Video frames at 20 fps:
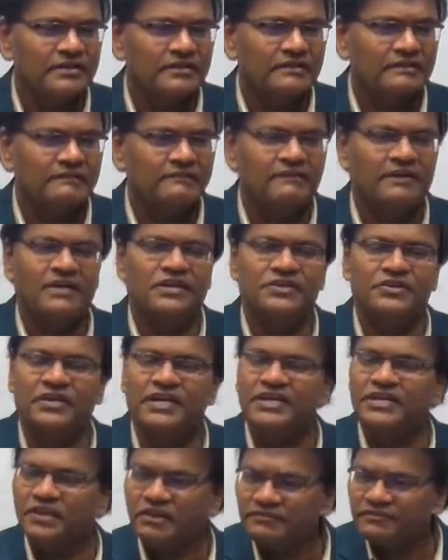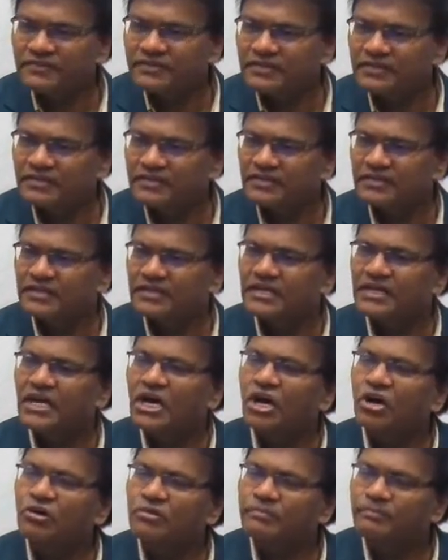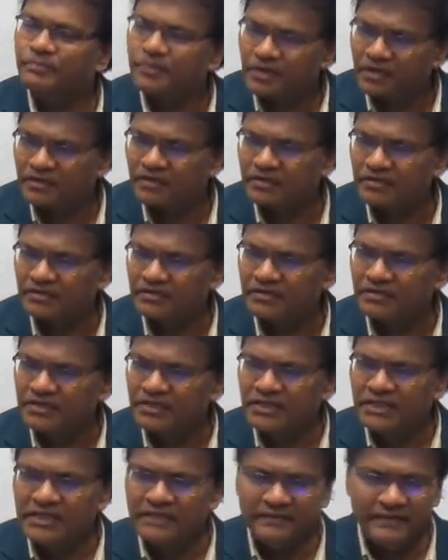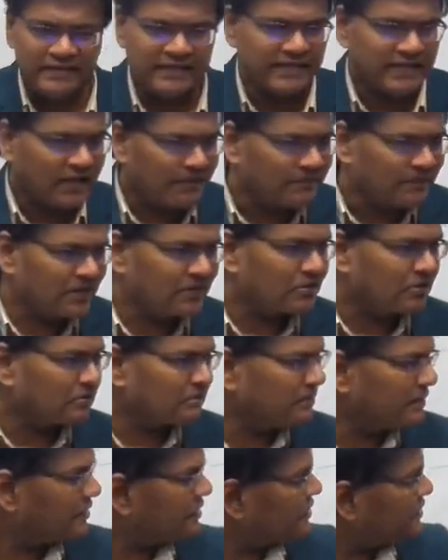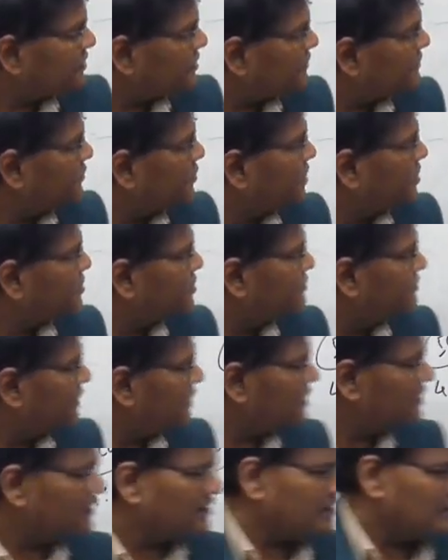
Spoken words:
1 unit of output. With a capital output ratio of 4:1,